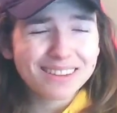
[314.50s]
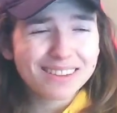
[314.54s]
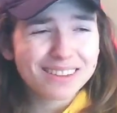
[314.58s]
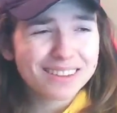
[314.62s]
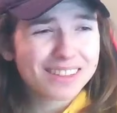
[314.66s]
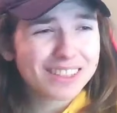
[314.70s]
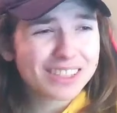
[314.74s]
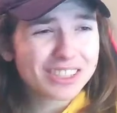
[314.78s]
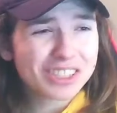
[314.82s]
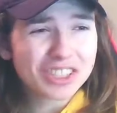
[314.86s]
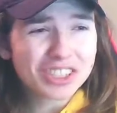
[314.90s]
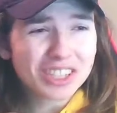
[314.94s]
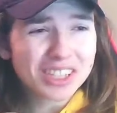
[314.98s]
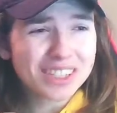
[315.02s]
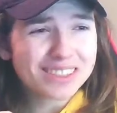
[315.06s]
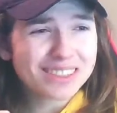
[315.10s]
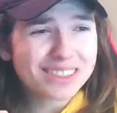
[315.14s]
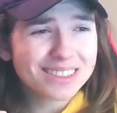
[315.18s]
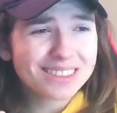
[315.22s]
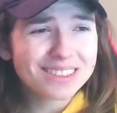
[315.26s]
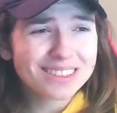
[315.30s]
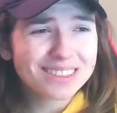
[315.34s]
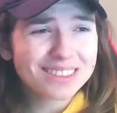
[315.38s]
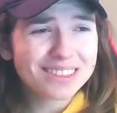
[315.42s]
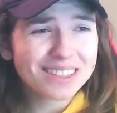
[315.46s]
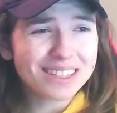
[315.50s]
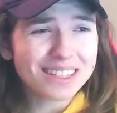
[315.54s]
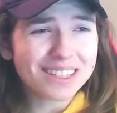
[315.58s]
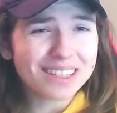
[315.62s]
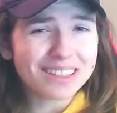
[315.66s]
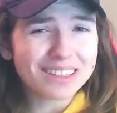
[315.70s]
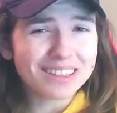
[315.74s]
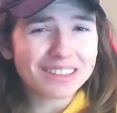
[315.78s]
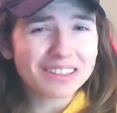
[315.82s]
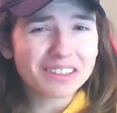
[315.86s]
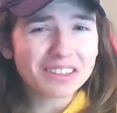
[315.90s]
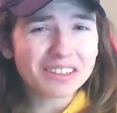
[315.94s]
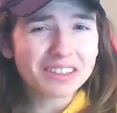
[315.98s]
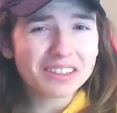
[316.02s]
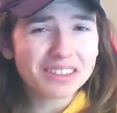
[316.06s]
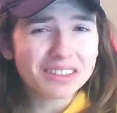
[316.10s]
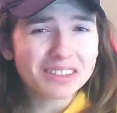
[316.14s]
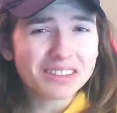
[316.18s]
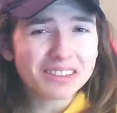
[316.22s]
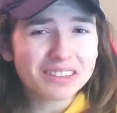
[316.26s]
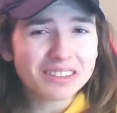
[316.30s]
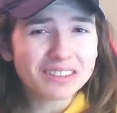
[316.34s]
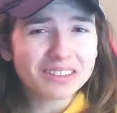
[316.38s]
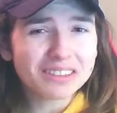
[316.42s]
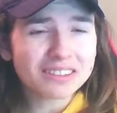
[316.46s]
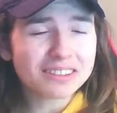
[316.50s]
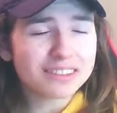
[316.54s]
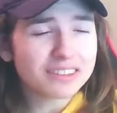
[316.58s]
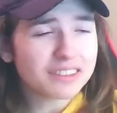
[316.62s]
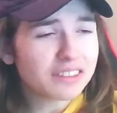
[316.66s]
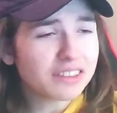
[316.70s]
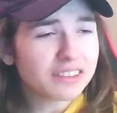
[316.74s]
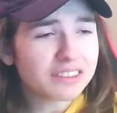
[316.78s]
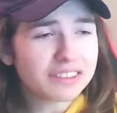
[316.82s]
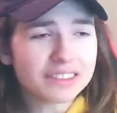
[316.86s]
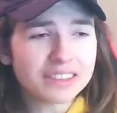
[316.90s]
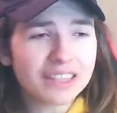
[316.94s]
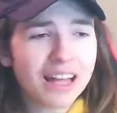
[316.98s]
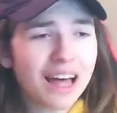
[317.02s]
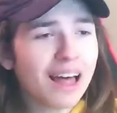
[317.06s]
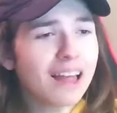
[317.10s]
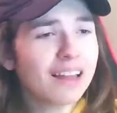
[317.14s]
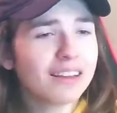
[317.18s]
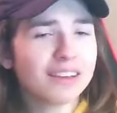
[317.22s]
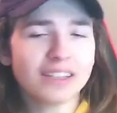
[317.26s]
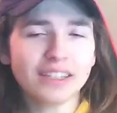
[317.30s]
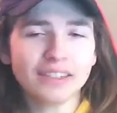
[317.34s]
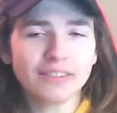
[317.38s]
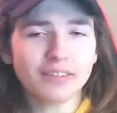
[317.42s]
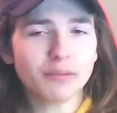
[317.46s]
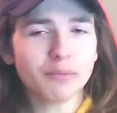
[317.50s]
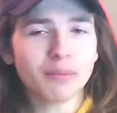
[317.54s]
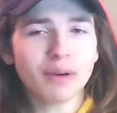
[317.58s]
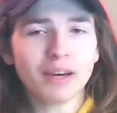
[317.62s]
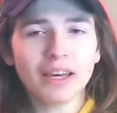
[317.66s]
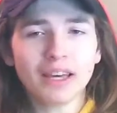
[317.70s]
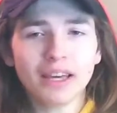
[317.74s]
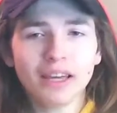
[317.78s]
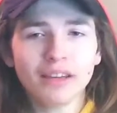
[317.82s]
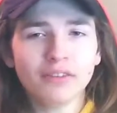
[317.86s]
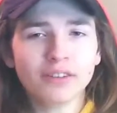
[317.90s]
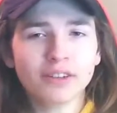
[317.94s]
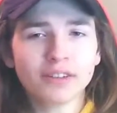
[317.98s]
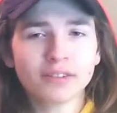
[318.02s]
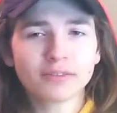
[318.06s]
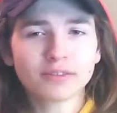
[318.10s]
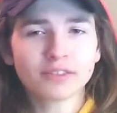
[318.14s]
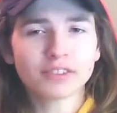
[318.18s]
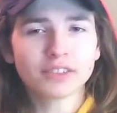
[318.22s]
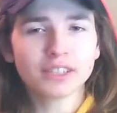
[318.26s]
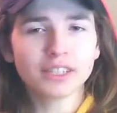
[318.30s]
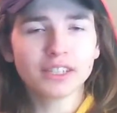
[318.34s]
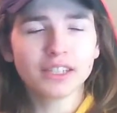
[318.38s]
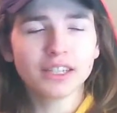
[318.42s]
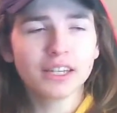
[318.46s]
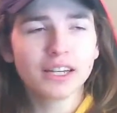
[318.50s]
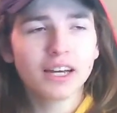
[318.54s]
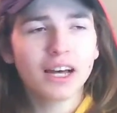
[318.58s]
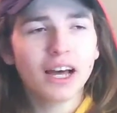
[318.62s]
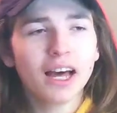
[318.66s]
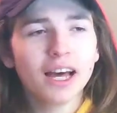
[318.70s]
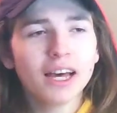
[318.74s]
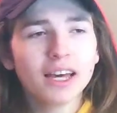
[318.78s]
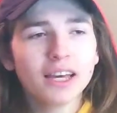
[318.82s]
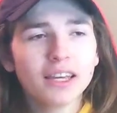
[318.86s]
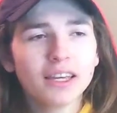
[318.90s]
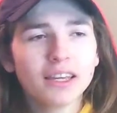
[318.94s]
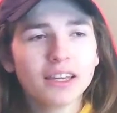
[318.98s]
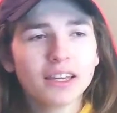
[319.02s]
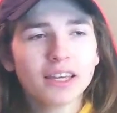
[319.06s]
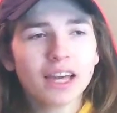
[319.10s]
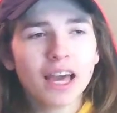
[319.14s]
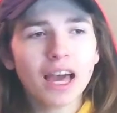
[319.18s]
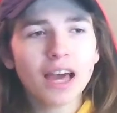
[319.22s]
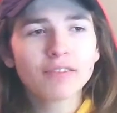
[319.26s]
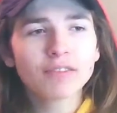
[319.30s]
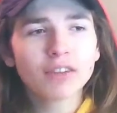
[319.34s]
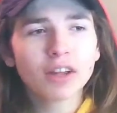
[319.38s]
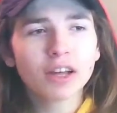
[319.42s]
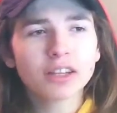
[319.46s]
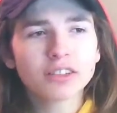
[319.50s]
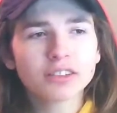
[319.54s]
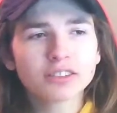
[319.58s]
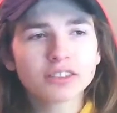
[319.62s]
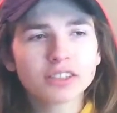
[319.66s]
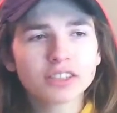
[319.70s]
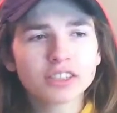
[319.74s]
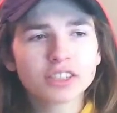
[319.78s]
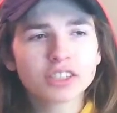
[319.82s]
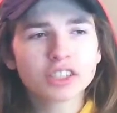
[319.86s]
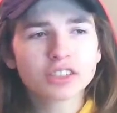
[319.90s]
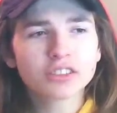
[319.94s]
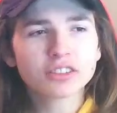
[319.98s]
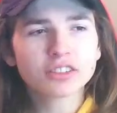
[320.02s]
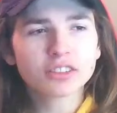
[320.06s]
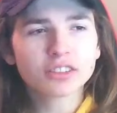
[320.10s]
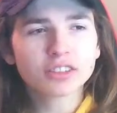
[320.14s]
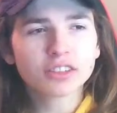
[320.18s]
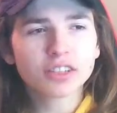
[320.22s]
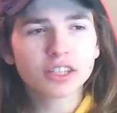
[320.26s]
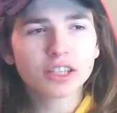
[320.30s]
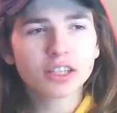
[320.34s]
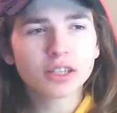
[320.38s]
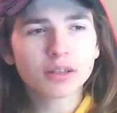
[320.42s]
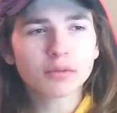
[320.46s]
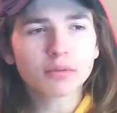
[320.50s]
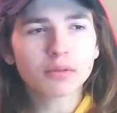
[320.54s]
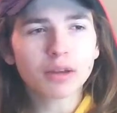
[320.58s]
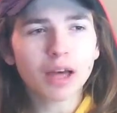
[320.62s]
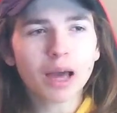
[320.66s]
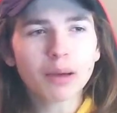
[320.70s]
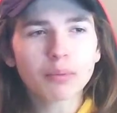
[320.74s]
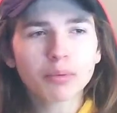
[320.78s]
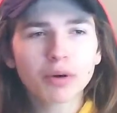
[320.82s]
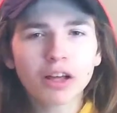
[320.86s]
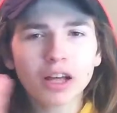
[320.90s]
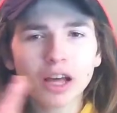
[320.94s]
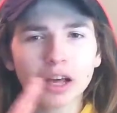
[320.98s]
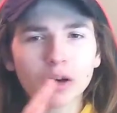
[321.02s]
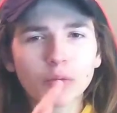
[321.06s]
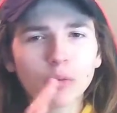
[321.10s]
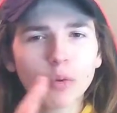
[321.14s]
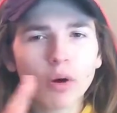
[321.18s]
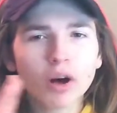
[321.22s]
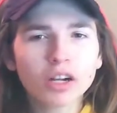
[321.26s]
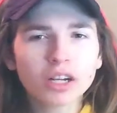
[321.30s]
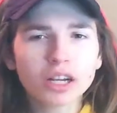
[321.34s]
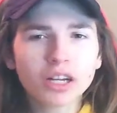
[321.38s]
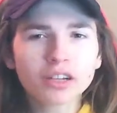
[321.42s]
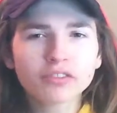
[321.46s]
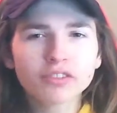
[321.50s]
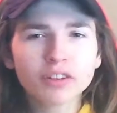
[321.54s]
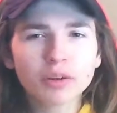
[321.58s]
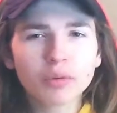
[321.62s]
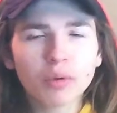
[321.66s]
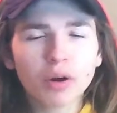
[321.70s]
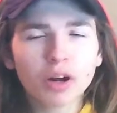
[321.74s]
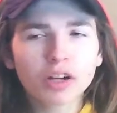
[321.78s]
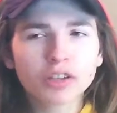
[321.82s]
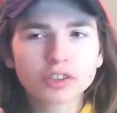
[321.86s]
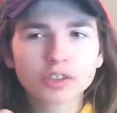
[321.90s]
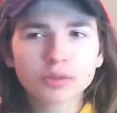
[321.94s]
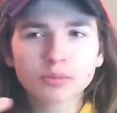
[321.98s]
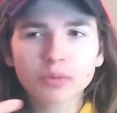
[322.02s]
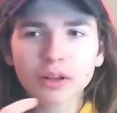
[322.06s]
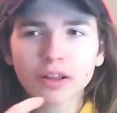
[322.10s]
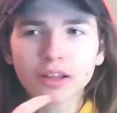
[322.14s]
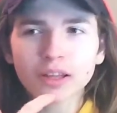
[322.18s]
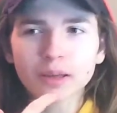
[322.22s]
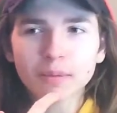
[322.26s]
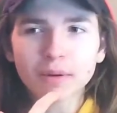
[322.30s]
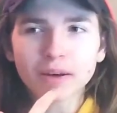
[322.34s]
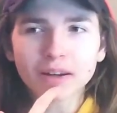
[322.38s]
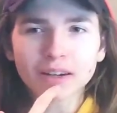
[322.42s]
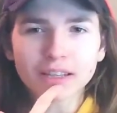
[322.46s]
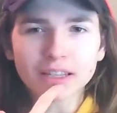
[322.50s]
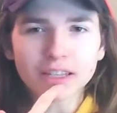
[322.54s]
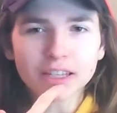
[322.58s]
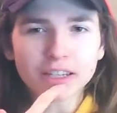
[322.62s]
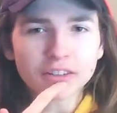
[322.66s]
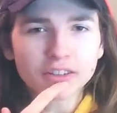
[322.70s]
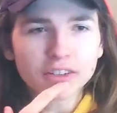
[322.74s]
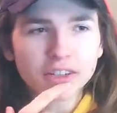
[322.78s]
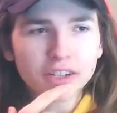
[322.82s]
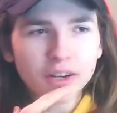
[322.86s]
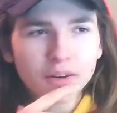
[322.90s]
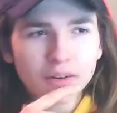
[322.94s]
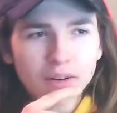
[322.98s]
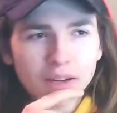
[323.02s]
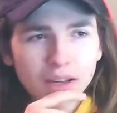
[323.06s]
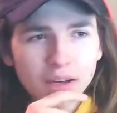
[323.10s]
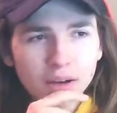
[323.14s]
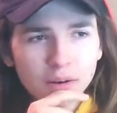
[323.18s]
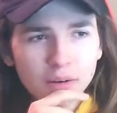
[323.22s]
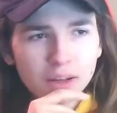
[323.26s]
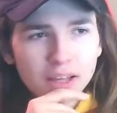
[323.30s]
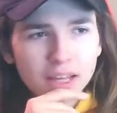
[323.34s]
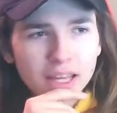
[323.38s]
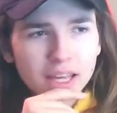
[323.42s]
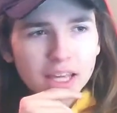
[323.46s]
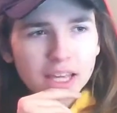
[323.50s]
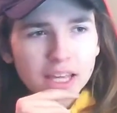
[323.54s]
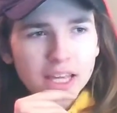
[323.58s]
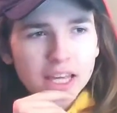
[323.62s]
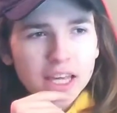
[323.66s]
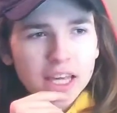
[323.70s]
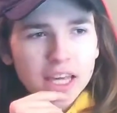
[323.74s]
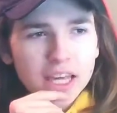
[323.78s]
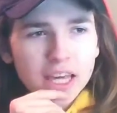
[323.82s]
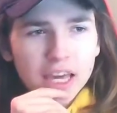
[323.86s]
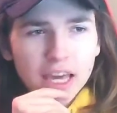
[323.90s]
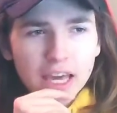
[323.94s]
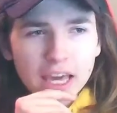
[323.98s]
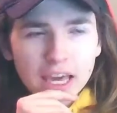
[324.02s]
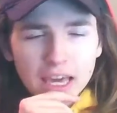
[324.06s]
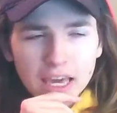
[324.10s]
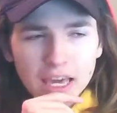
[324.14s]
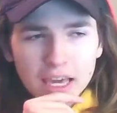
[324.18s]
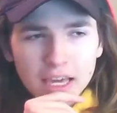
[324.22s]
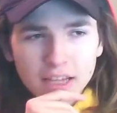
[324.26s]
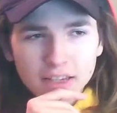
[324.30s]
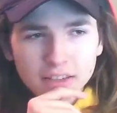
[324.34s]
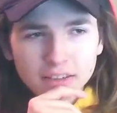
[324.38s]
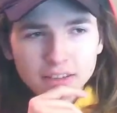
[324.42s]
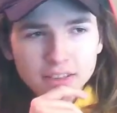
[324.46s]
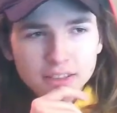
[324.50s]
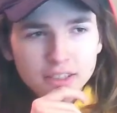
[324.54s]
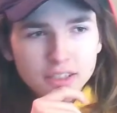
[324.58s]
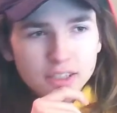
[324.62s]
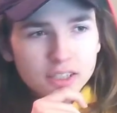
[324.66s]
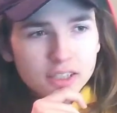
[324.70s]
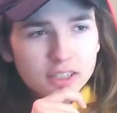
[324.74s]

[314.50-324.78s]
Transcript: the Justice League does not live in my head rent free. I have not seen the Justice League, and I rewatched it probably about a year ago now, and